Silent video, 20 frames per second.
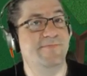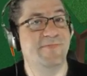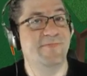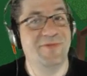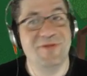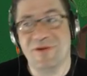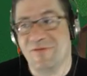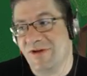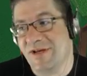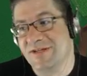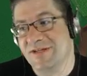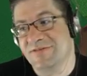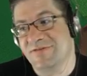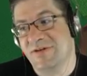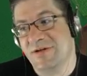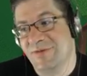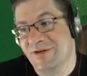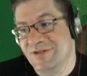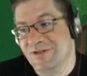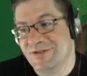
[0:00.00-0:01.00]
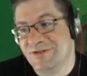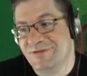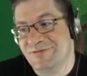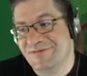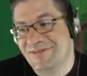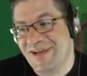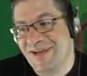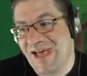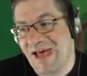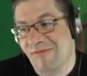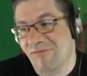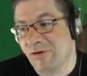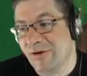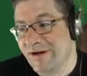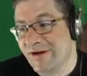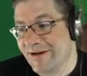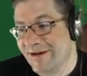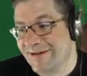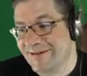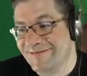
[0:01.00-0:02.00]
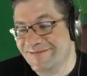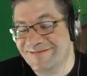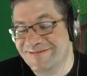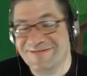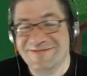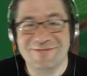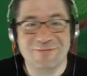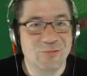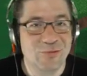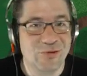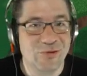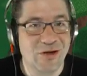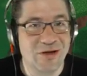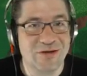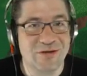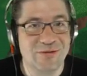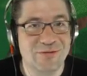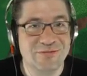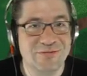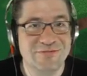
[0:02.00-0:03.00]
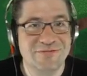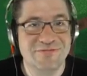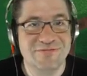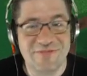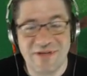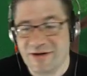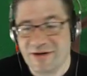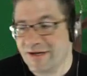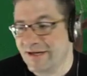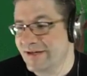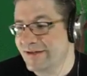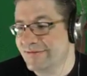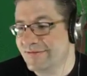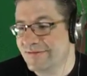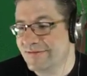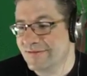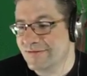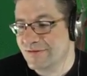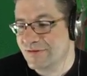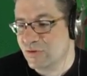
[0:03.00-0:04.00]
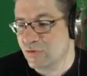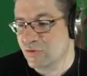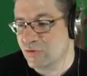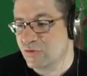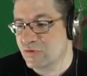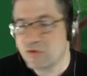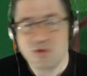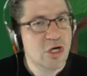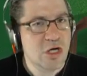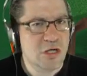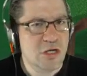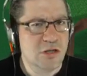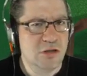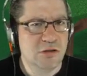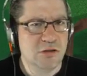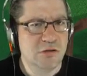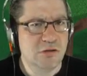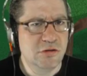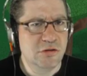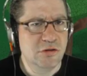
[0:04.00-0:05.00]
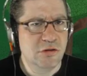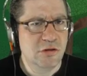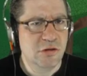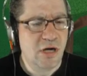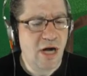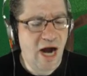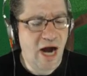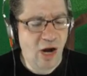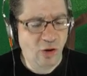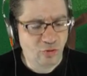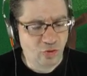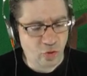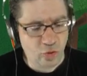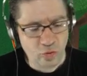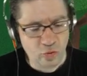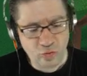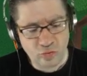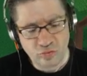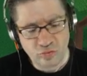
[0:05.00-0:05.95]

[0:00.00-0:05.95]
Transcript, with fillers: Love you guys very much. Have a great night. We'll talk to you very soon. Outro.